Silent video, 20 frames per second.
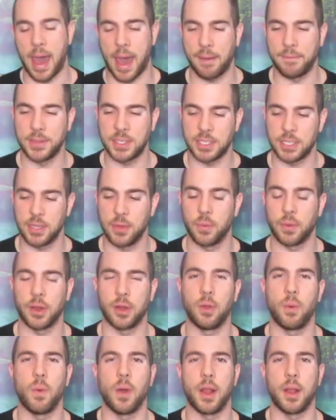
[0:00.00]
obviously
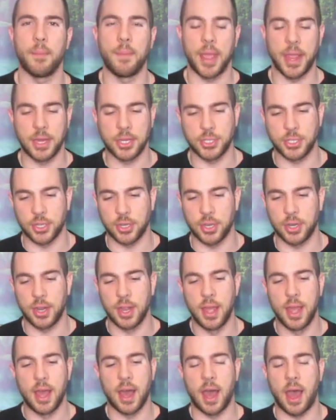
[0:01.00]
we're gonna wanna make
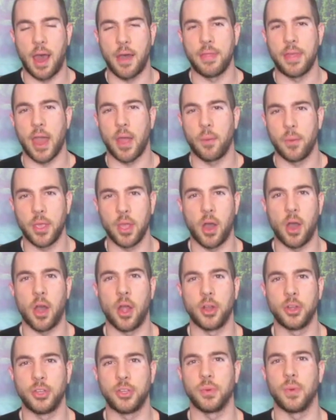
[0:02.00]
sure uh, that we
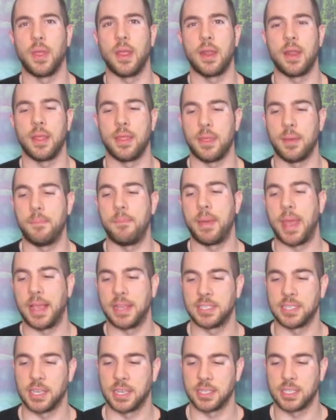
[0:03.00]
are doing the
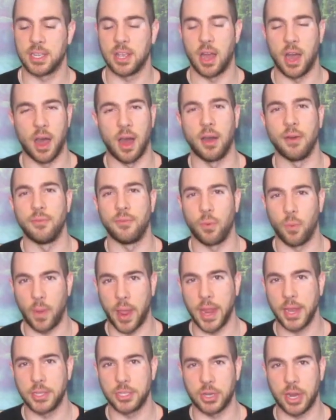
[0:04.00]
basics of
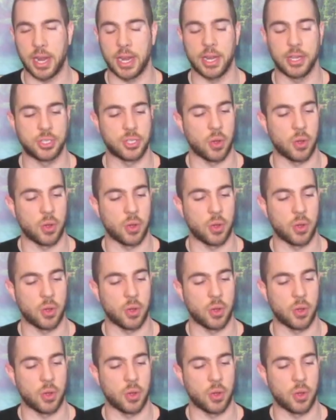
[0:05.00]
weight training.